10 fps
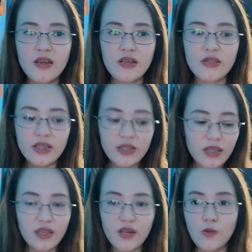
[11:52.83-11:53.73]
the
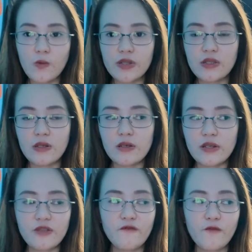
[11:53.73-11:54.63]
Citi rewards
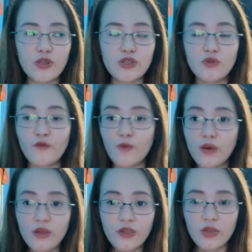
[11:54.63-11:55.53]
card for
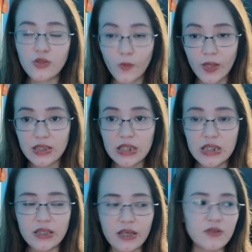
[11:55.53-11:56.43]
worth
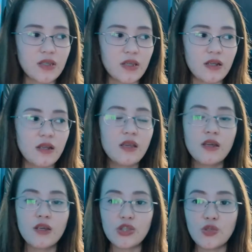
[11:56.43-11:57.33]
20,000,
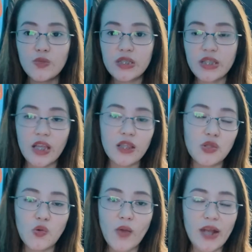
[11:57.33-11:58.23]
you will get
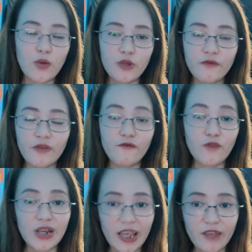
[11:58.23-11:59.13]
no annual fee for
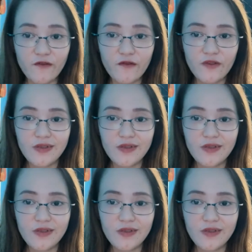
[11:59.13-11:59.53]
life.